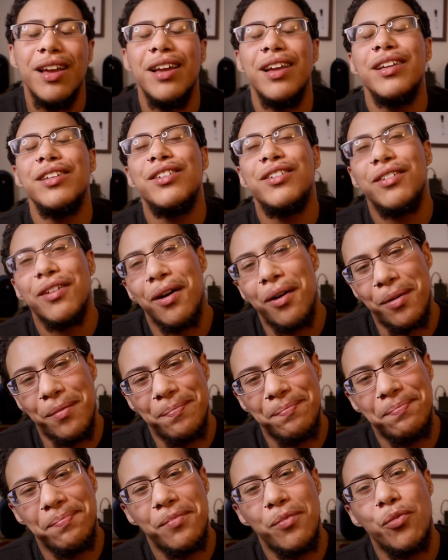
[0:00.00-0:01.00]
So,
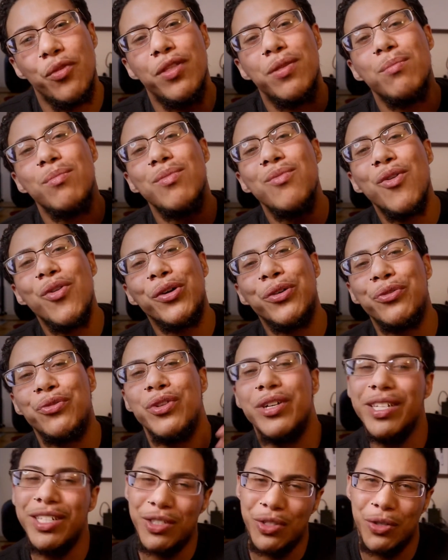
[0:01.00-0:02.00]
with more
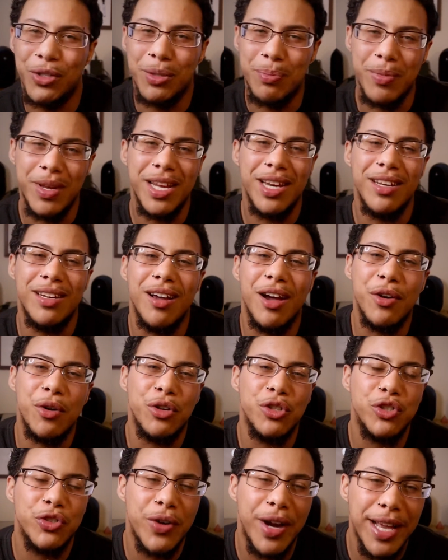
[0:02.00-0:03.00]
research being done
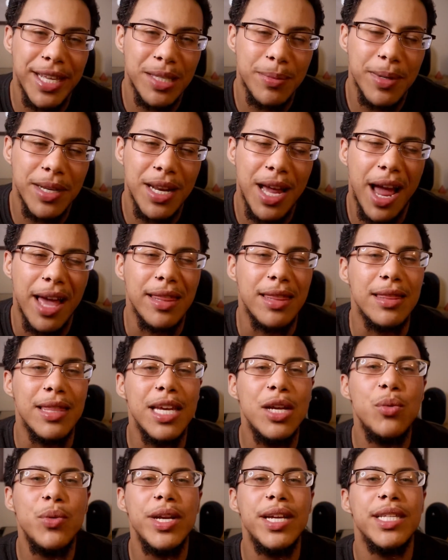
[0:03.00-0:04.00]
on trans men, I
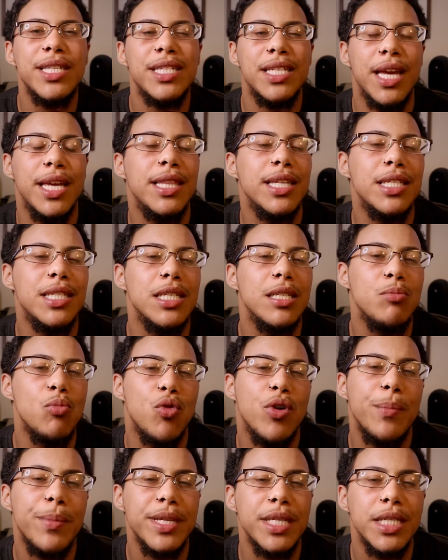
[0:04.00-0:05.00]
think we can say this is
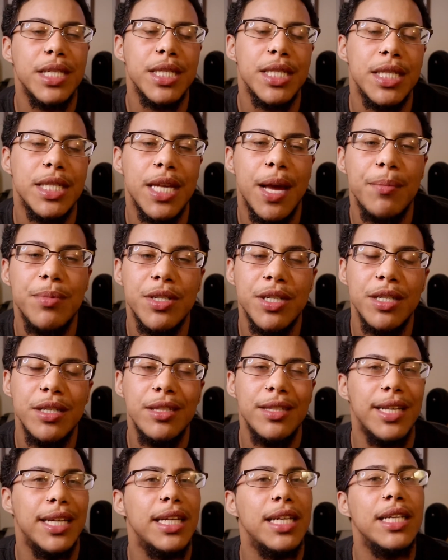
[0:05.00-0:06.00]
more
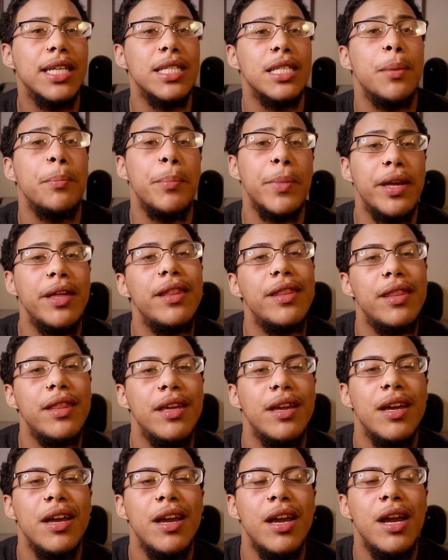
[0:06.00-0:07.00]
misconception than it is a myth
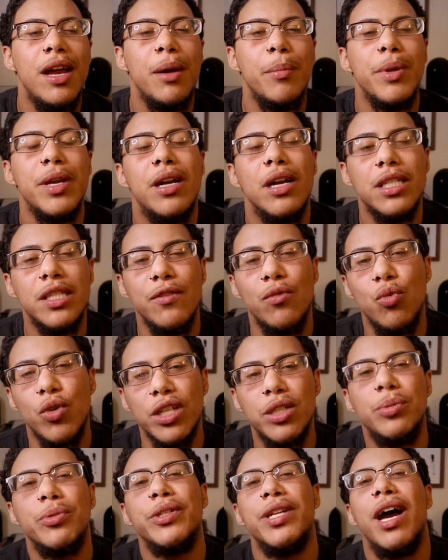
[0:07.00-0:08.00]
because of
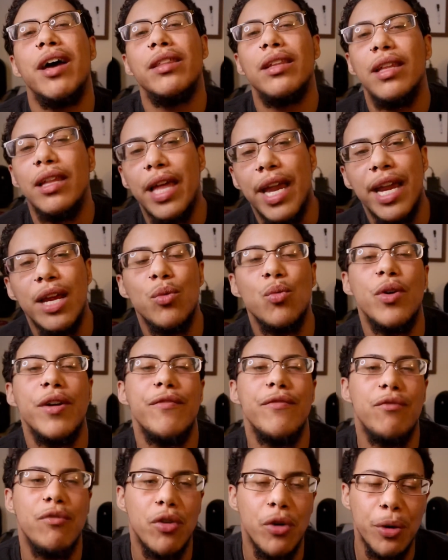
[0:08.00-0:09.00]
Whisper Down the Lane, where
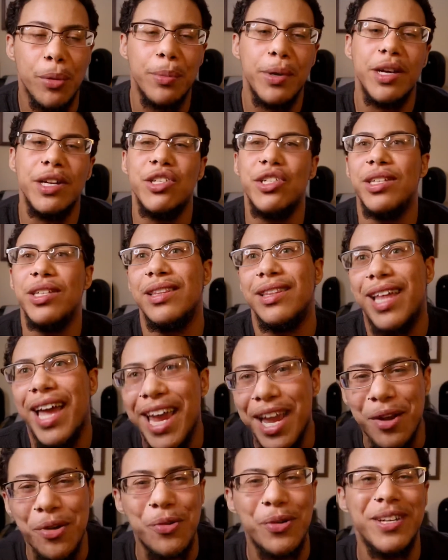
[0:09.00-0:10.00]
verbiage
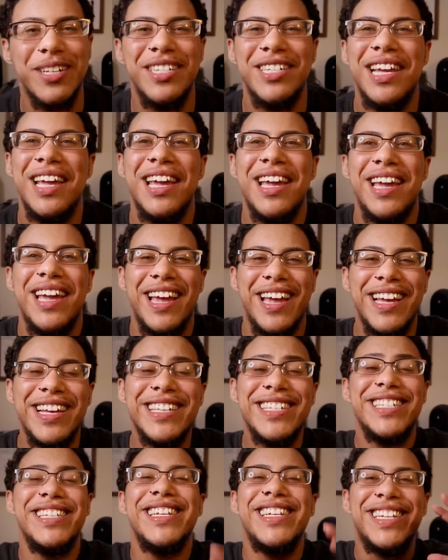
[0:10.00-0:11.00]
language
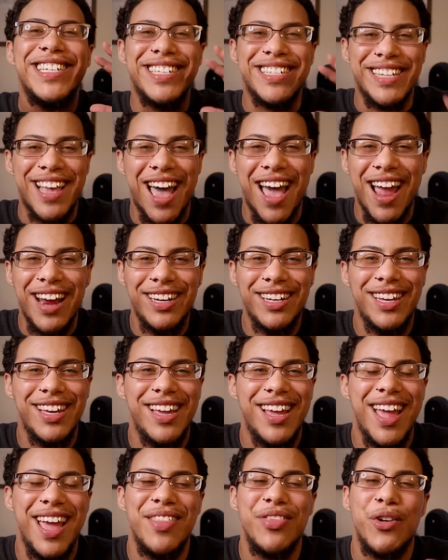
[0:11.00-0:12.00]
isn't exact
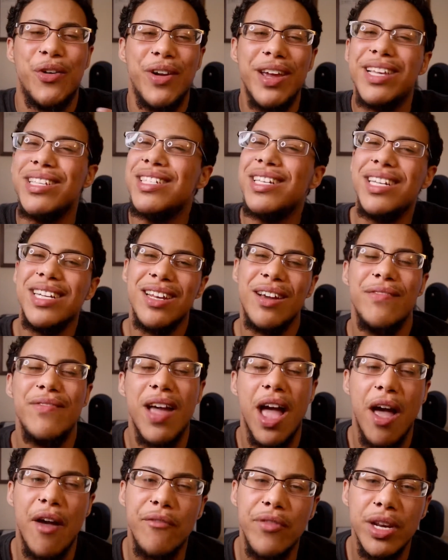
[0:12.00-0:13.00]
and there isn't enough
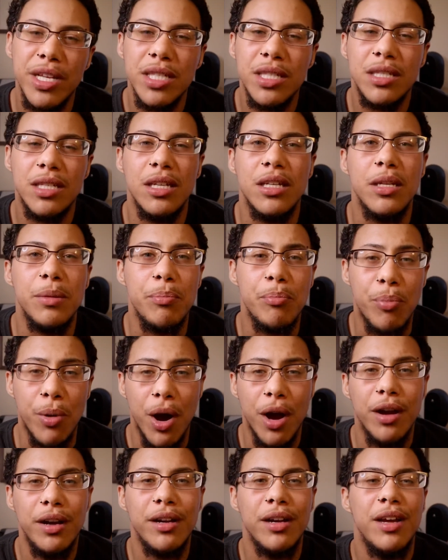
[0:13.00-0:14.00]
evidence to
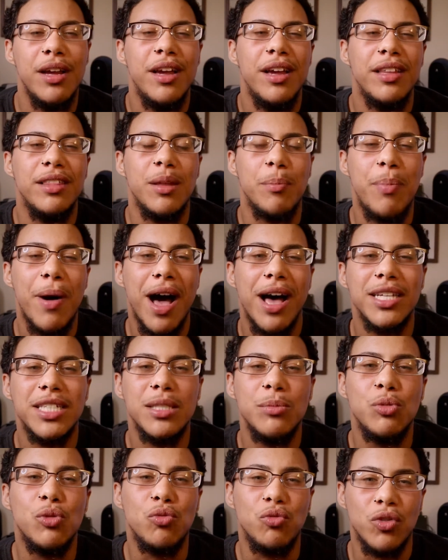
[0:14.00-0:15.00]
debunk the
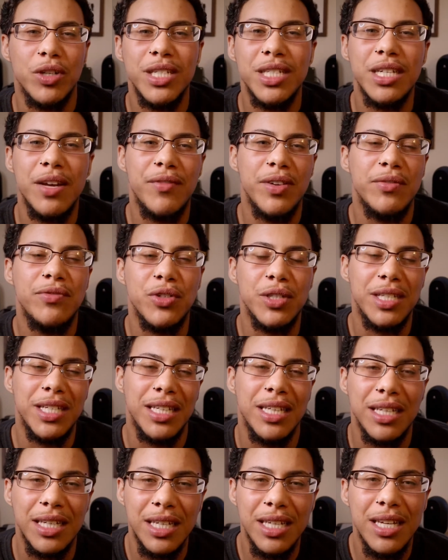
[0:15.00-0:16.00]
possible risk of
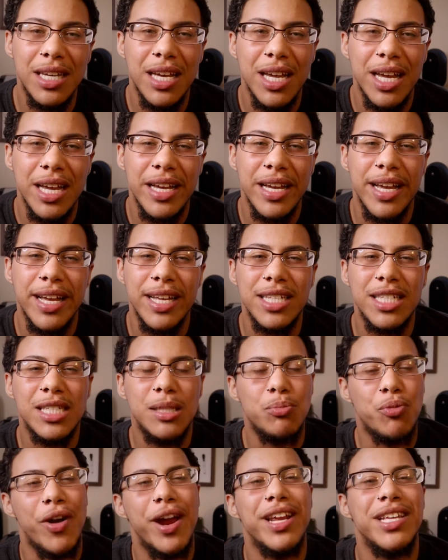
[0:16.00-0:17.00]
infertility, it's
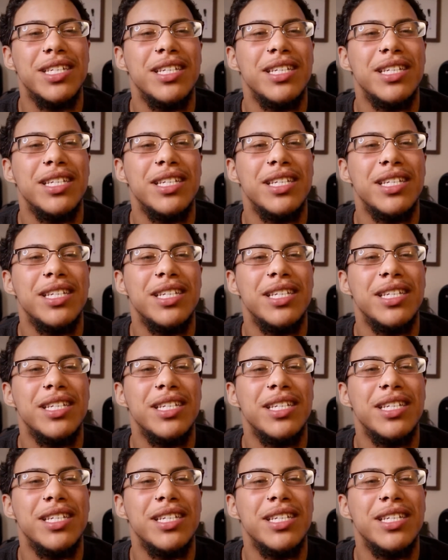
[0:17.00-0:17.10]
spread as